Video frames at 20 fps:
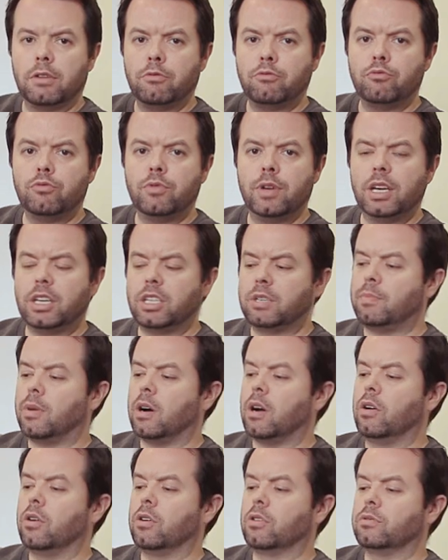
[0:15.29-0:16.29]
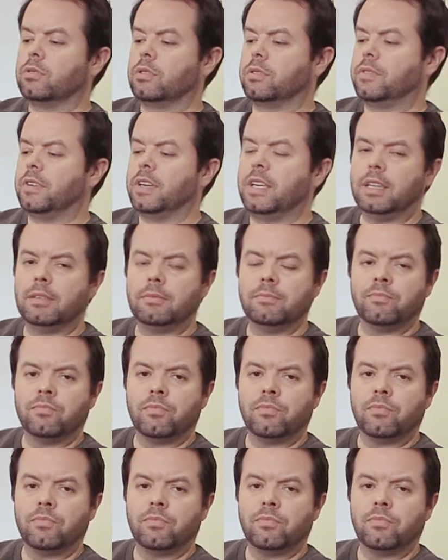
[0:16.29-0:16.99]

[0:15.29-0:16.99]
rich biography